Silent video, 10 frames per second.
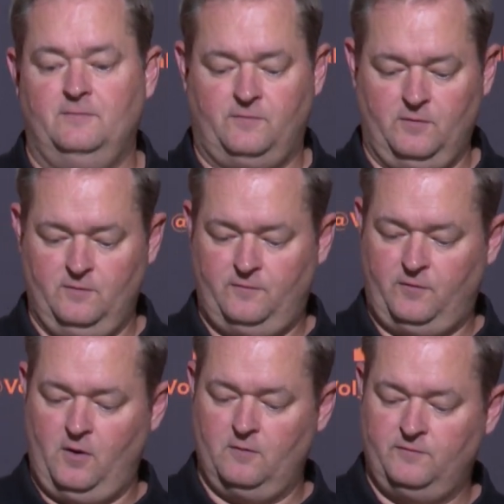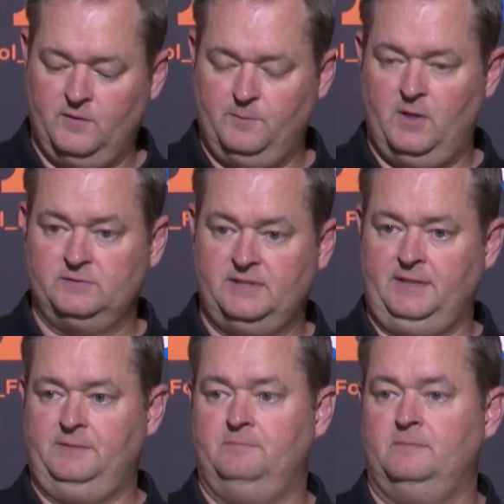for our football
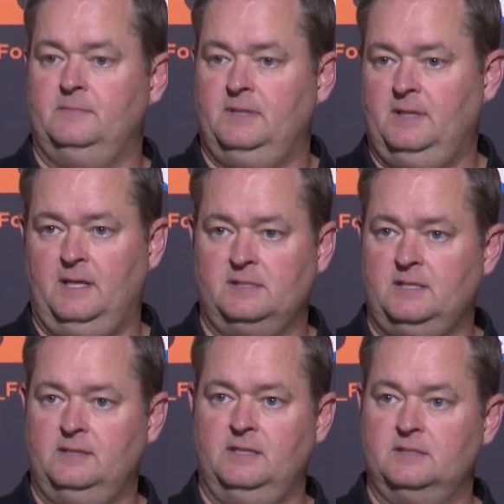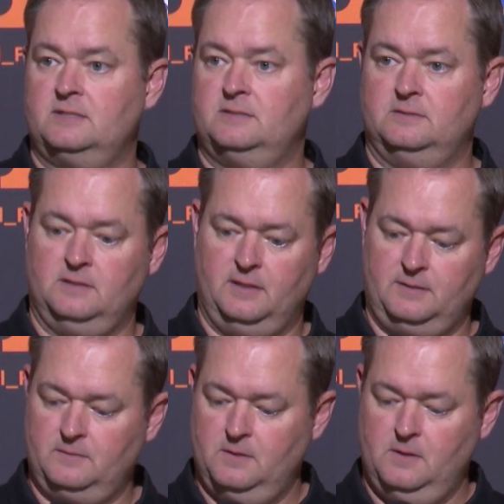team, I said this, like,
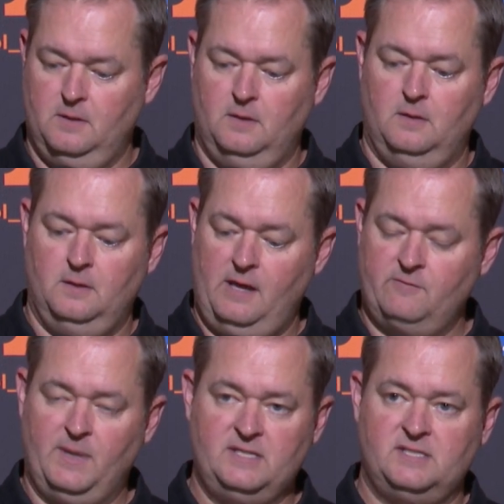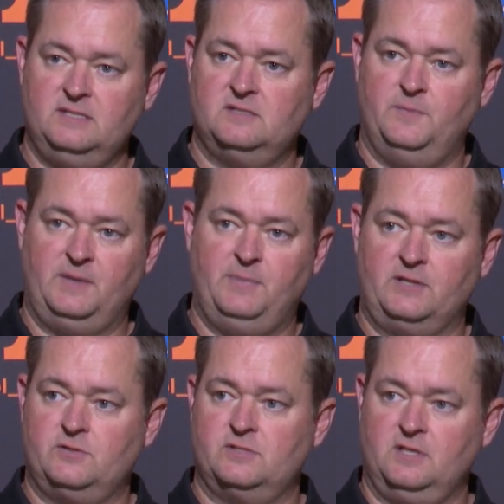everybody sees the big
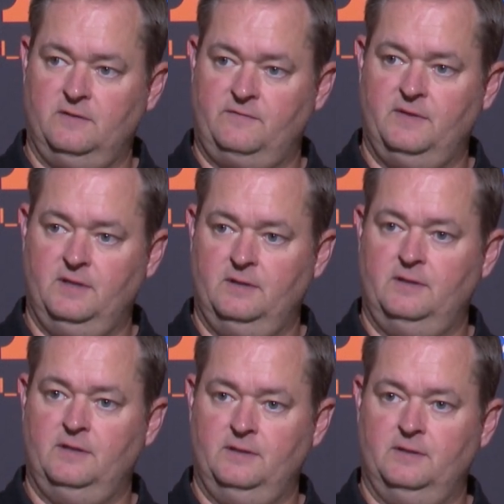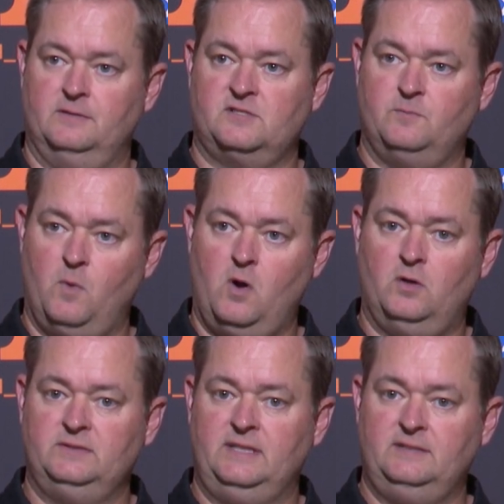picture stuff. The
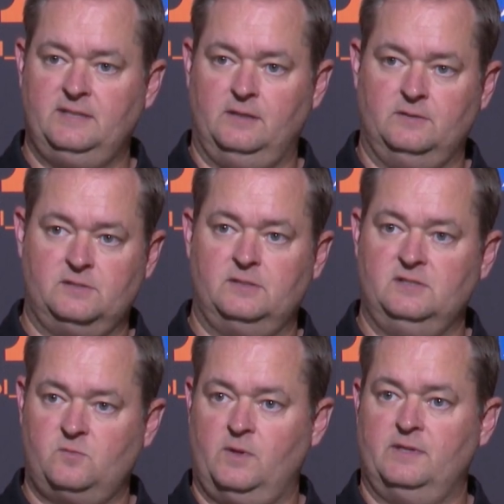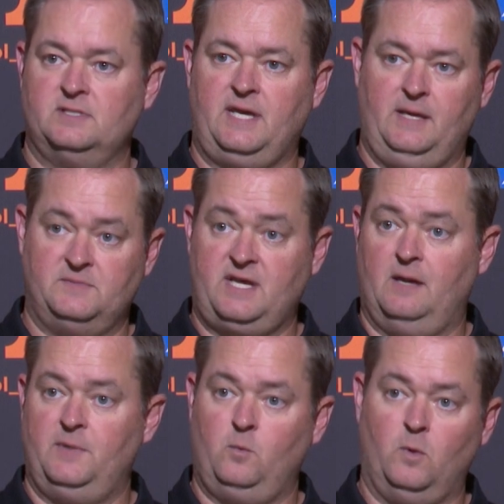small details is where this game's got to
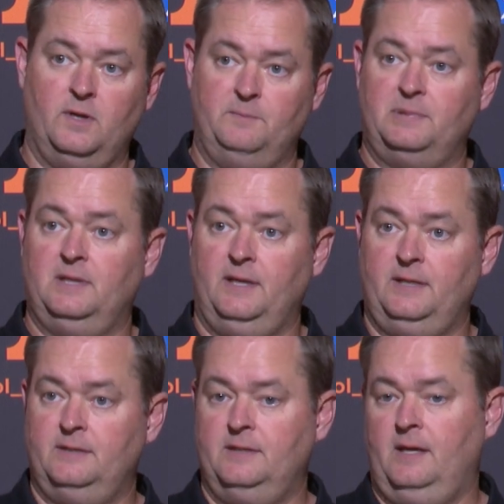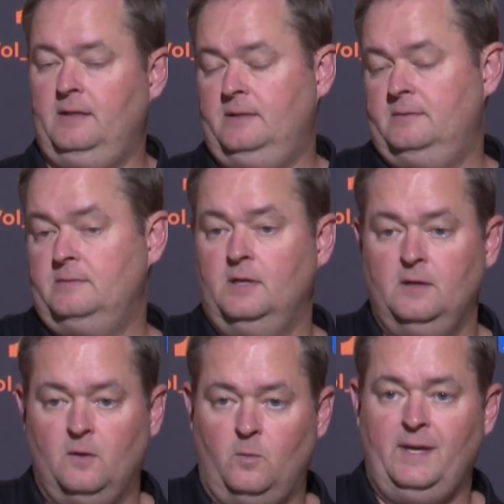be won and played, and
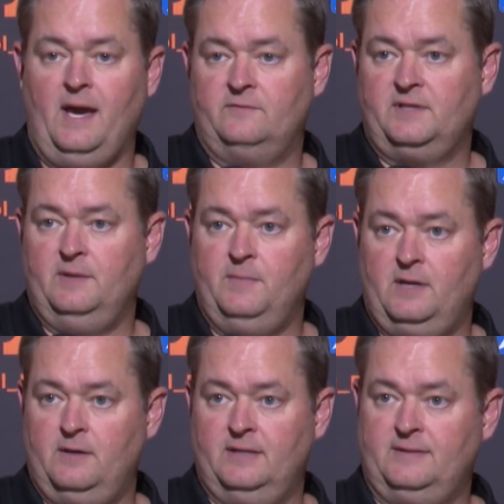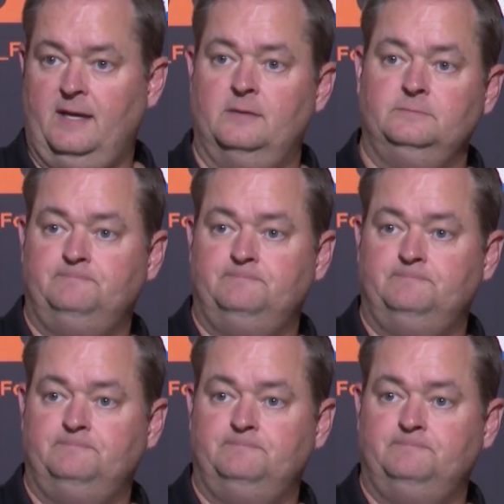we have to get better at that.